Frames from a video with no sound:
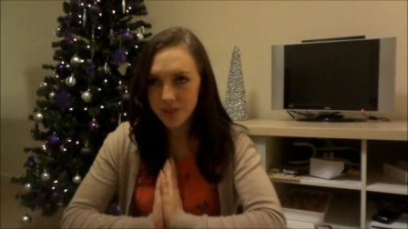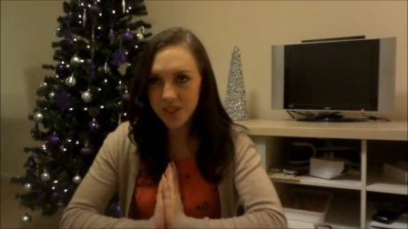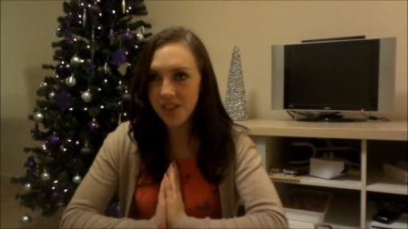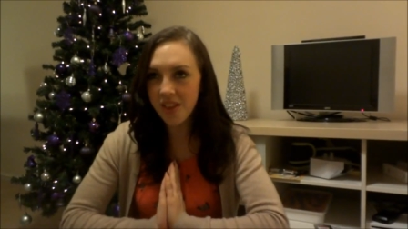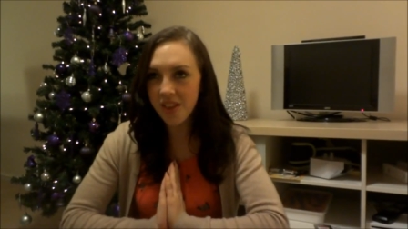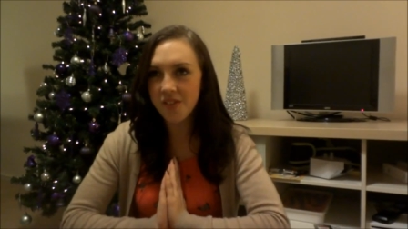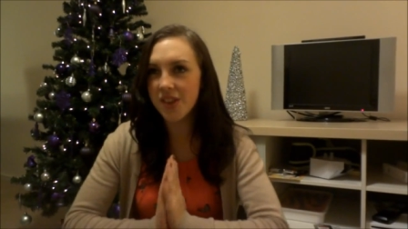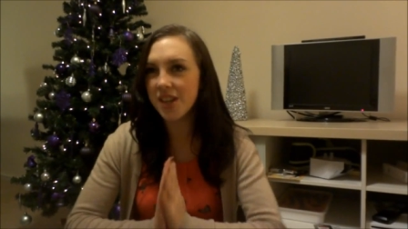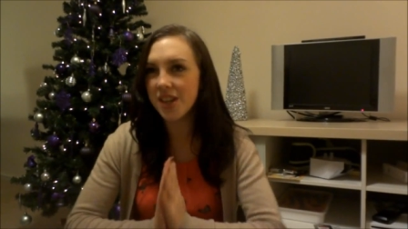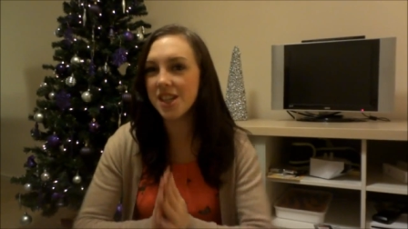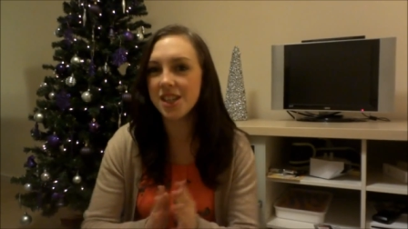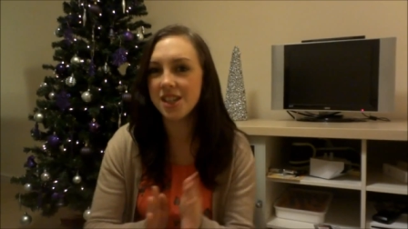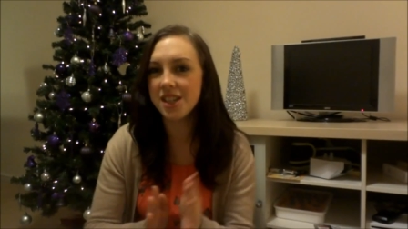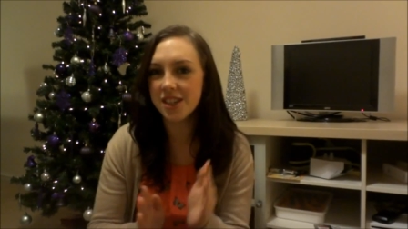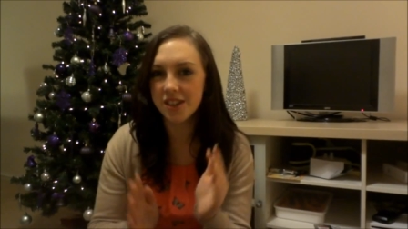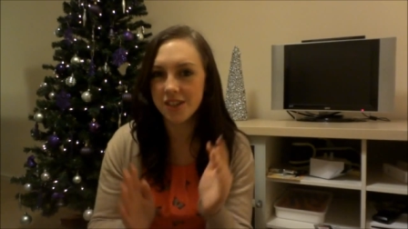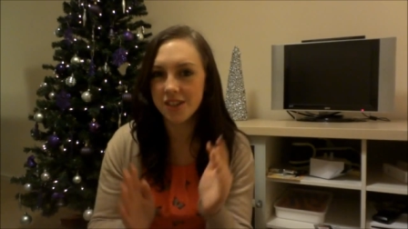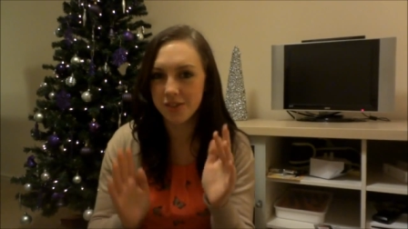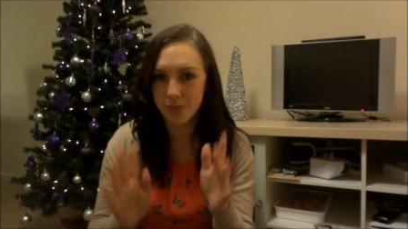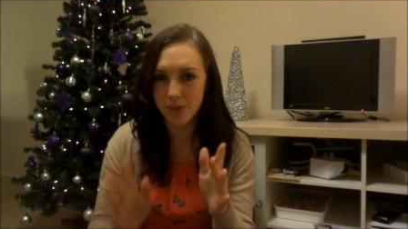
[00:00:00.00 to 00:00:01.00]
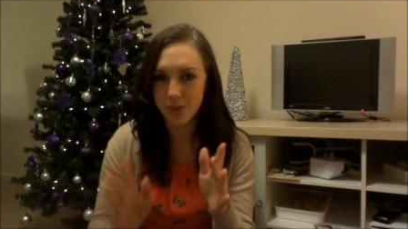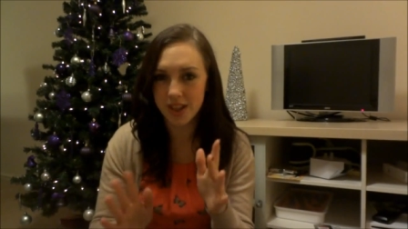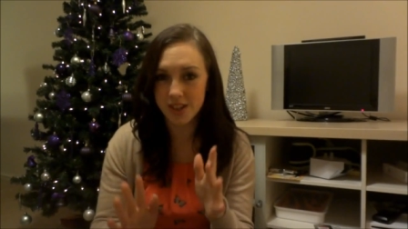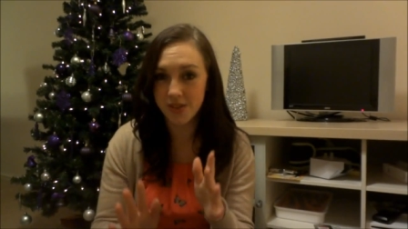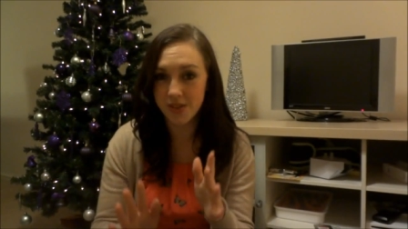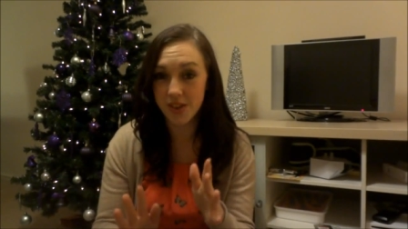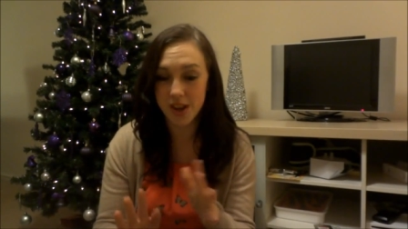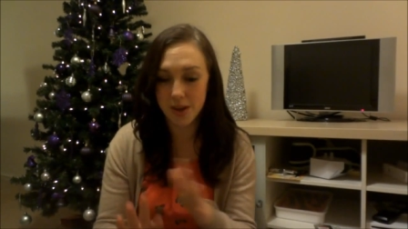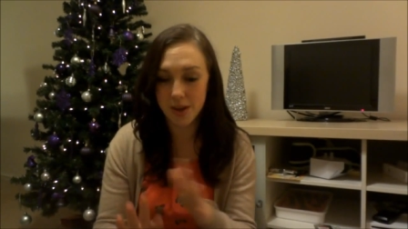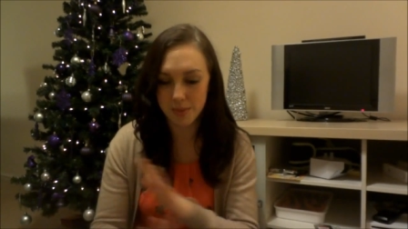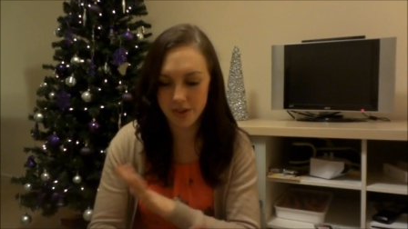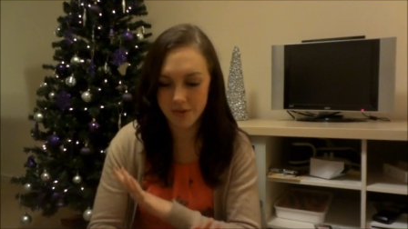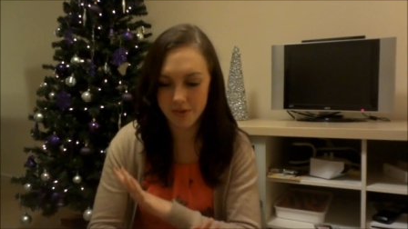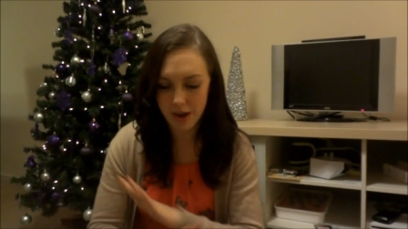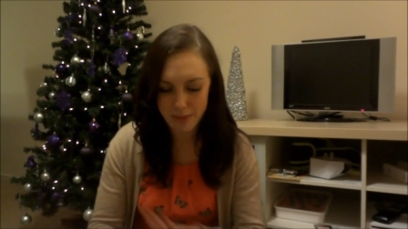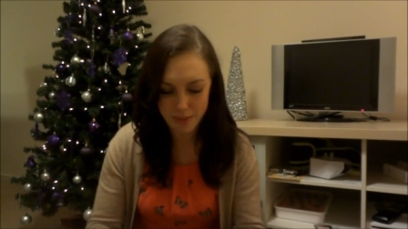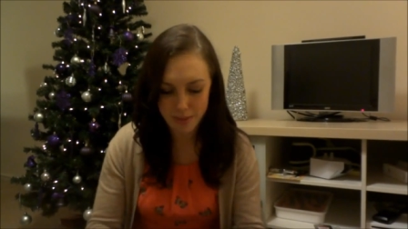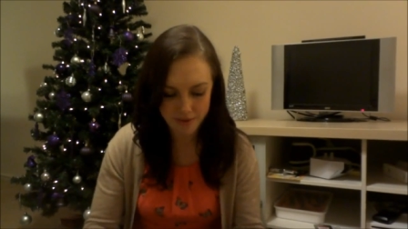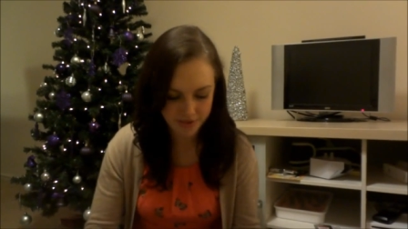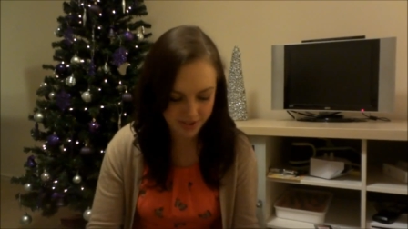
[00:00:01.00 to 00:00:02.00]
finished with this video I'm going to
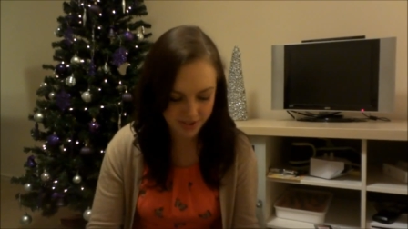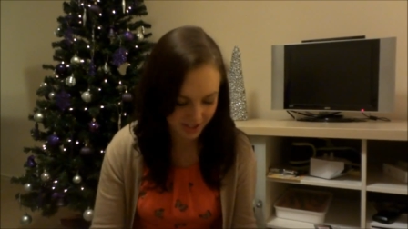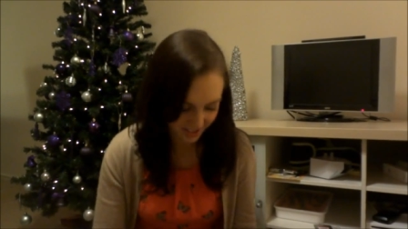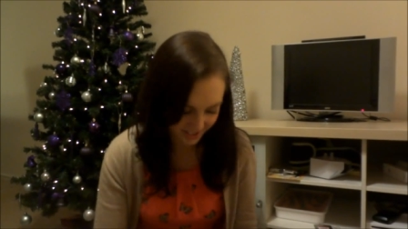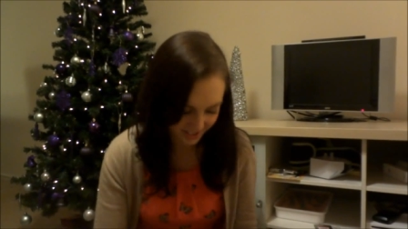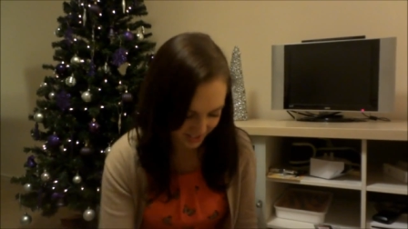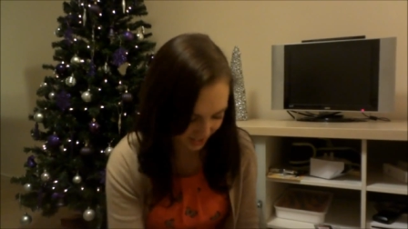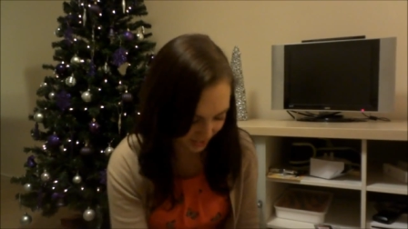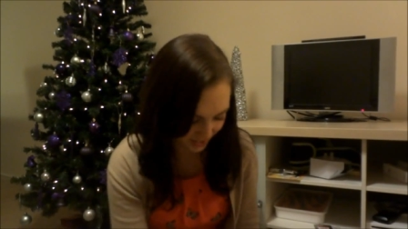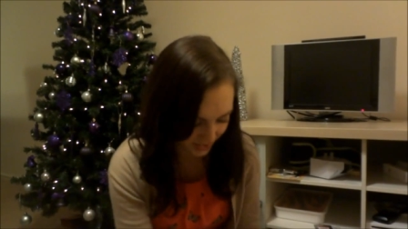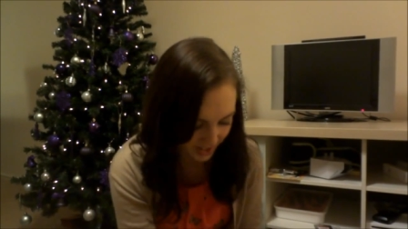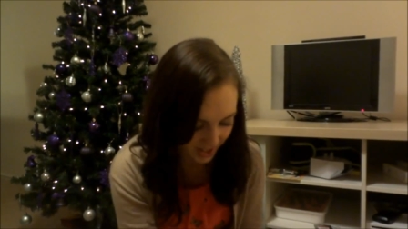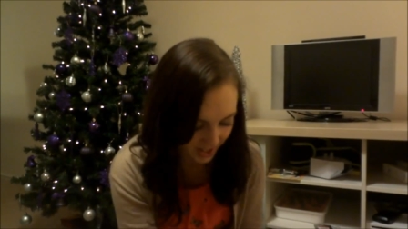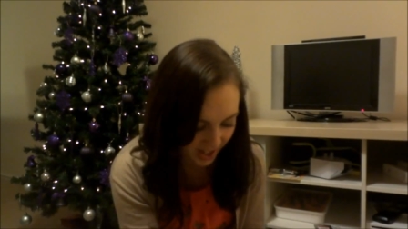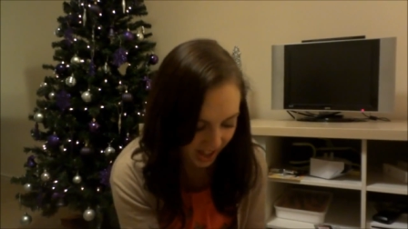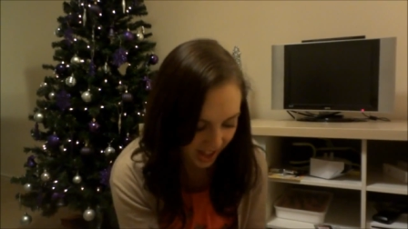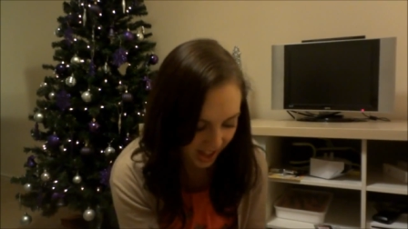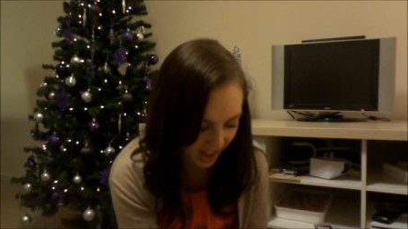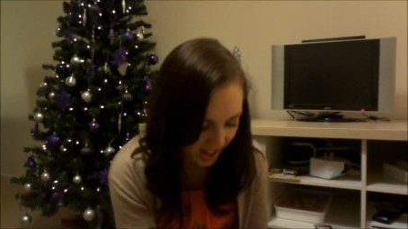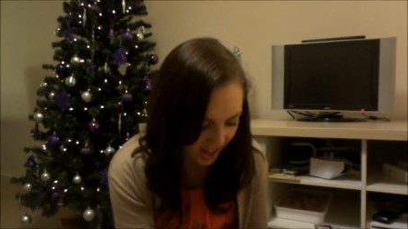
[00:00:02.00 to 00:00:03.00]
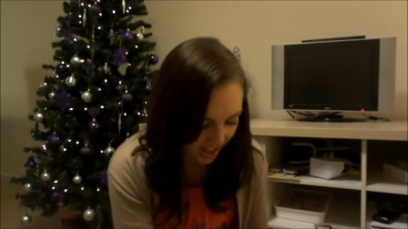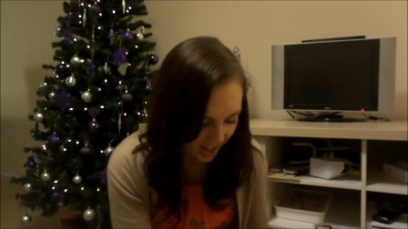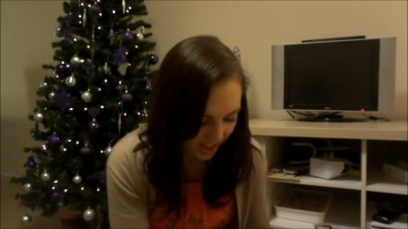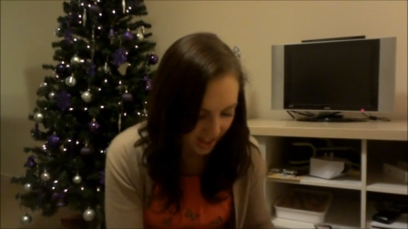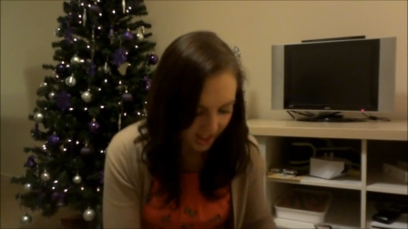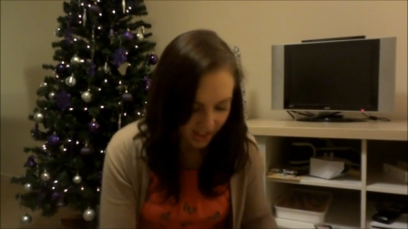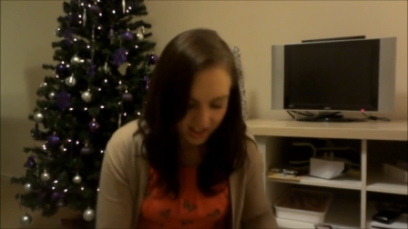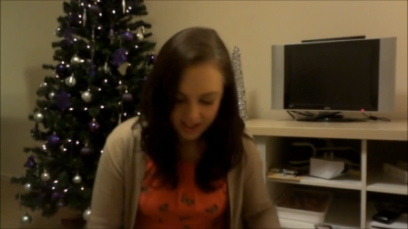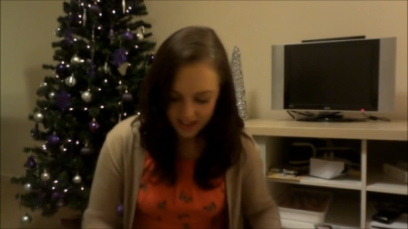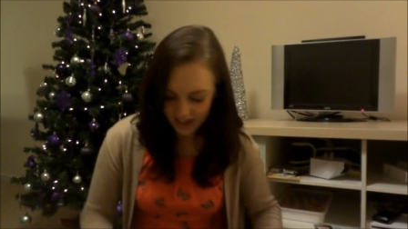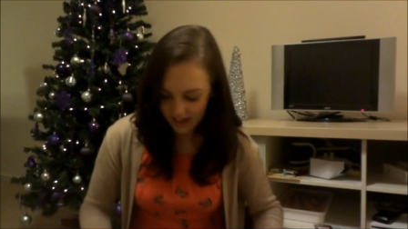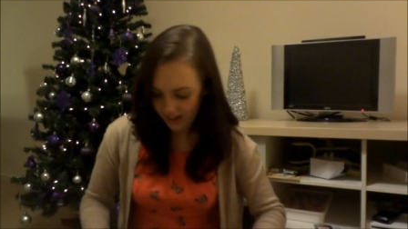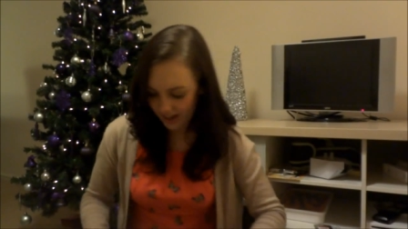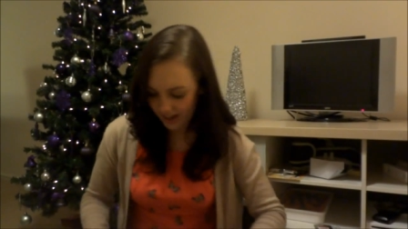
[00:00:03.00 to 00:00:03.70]
wrap everything, so yeah,